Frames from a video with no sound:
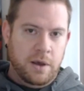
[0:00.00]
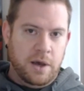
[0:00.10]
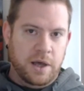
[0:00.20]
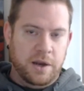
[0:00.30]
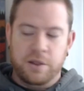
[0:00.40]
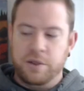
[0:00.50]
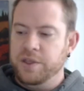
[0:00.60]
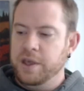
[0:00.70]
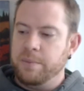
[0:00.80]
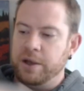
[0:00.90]
Another
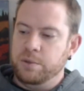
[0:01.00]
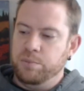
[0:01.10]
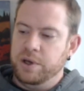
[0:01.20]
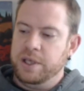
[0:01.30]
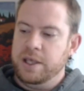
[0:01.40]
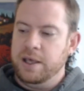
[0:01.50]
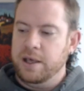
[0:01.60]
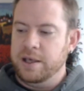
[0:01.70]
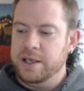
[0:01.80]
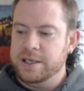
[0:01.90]
thing about the book
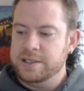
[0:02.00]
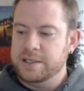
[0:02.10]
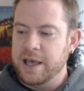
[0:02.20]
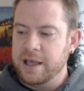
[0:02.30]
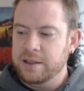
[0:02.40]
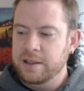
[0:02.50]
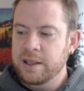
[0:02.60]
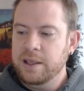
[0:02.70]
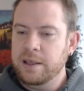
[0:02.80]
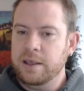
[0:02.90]
is that
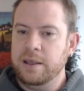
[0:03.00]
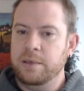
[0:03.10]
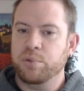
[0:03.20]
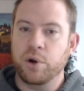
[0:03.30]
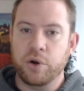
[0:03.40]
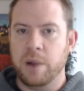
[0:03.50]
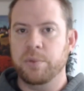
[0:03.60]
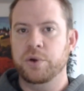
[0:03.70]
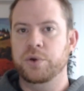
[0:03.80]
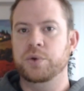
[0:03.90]
the
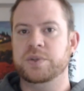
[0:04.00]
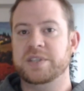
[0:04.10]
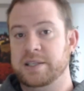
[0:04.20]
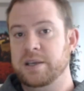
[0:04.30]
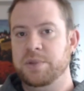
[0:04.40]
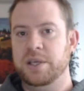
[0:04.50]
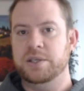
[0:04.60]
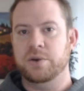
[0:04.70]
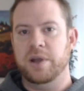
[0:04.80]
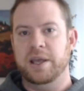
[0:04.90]
programmer who sets up the
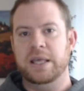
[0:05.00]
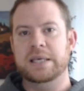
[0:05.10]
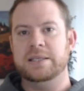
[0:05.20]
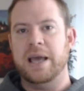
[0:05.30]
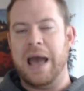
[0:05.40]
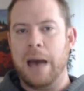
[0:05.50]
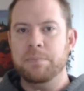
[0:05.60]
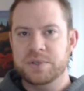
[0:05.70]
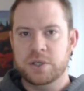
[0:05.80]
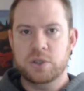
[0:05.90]
Easter egg is
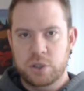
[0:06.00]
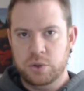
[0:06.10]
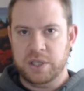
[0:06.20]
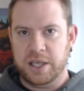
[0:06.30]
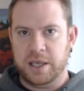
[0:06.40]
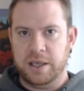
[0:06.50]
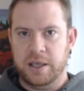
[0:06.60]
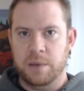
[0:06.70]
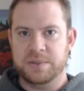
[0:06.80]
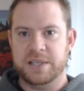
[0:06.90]
absolutely
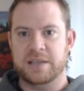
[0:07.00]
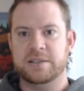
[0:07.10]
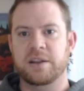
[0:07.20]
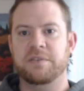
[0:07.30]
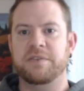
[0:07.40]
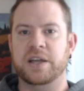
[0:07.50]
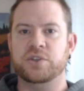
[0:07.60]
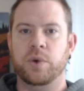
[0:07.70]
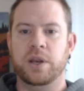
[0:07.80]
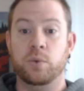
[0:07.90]
obsessed and
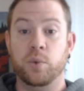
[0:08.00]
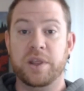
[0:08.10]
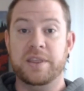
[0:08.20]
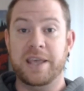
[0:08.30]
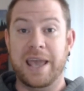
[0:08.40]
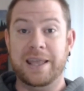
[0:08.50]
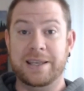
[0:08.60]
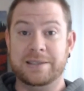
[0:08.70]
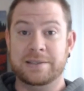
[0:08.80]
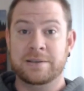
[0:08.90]
infatuated with the
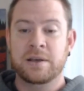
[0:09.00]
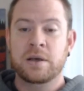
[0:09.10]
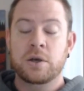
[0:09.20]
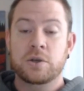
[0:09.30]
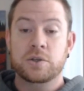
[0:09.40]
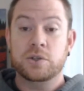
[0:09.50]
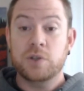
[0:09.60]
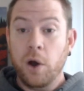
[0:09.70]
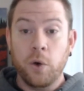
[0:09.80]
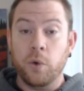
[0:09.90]
80s.
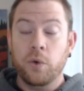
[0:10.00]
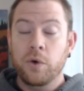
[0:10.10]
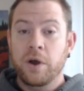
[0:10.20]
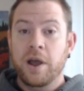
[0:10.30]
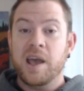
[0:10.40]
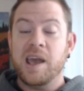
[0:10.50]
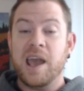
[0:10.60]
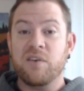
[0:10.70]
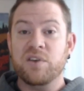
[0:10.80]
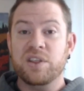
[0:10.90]
So
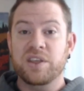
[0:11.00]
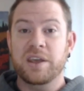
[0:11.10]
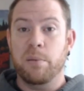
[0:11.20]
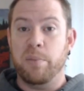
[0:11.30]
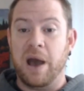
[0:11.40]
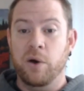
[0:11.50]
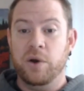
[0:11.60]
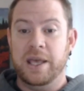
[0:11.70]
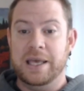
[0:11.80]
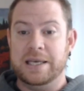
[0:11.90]
everything
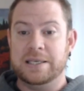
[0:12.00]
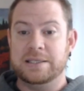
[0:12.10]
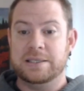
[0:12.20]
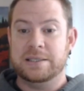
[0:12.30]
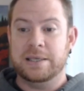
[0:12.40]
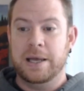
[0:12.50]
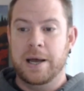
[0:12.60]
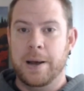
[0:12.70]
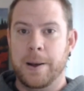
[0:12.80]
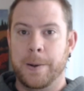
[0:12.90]
about his
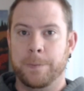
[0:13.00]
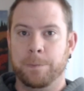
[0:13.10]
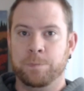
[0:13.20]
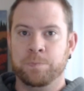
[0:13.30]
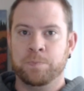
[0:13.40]
hunt